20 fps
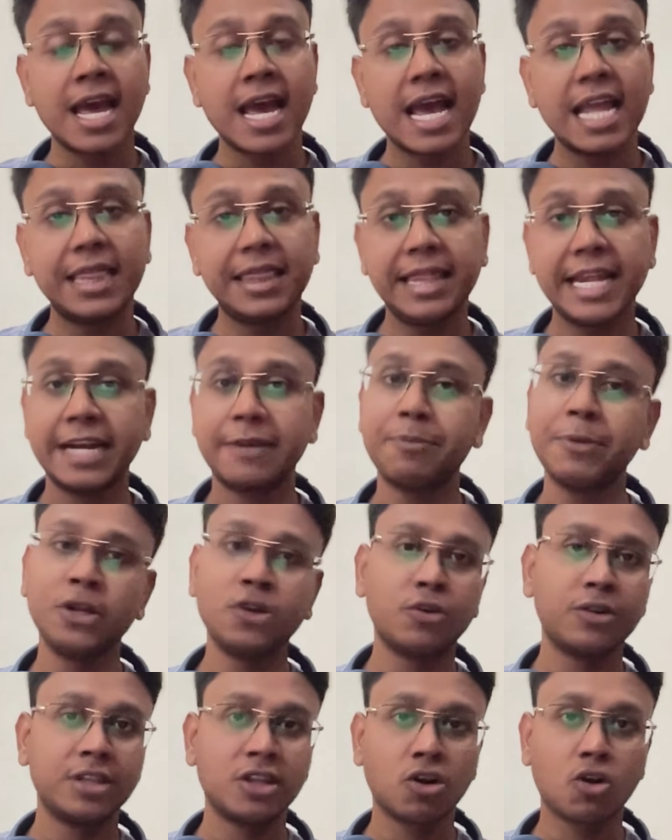and let me
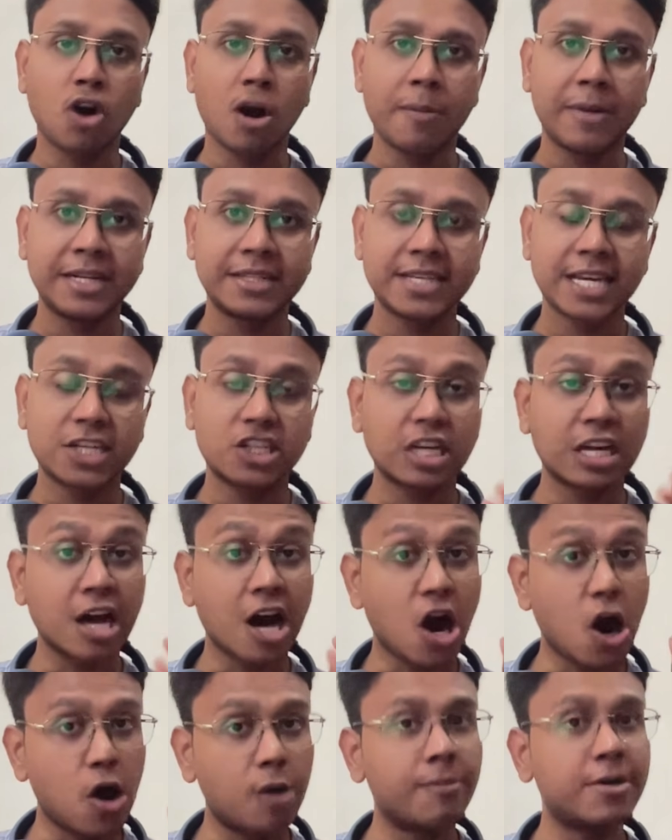know in the comment section
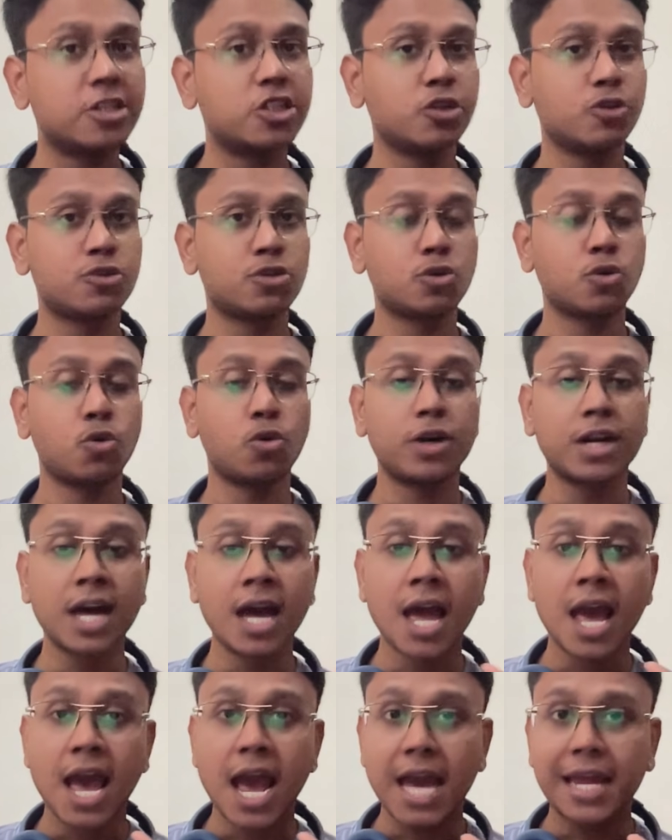how much you scored
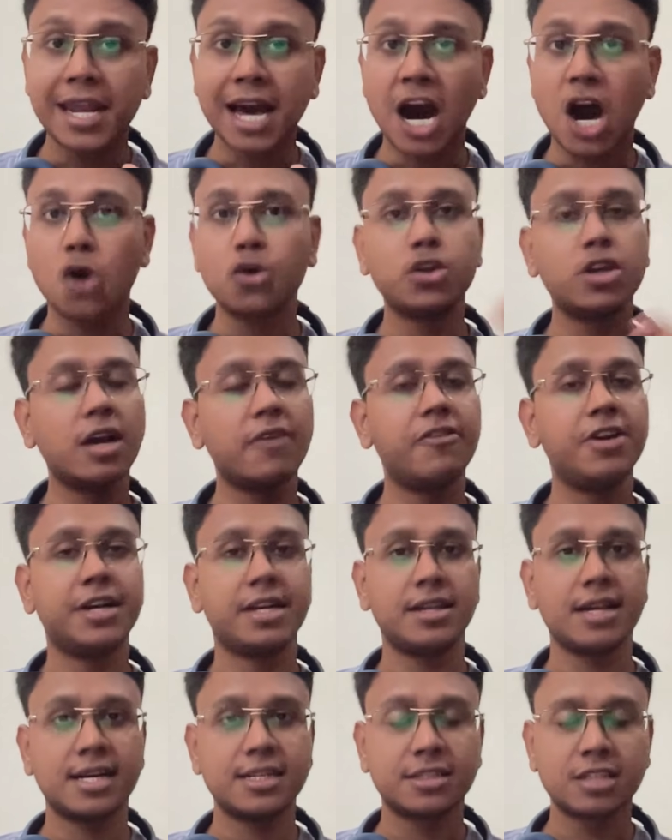and how you have
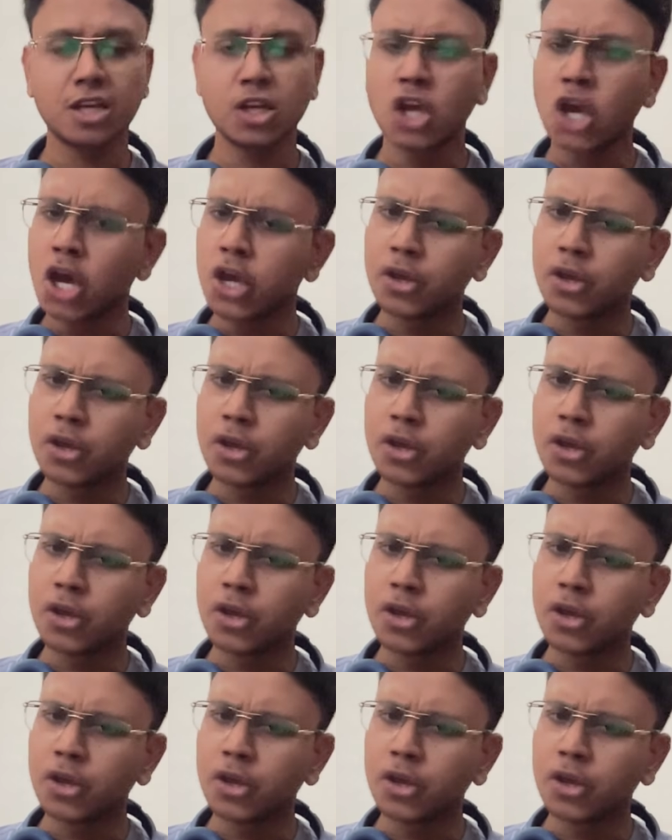written answer.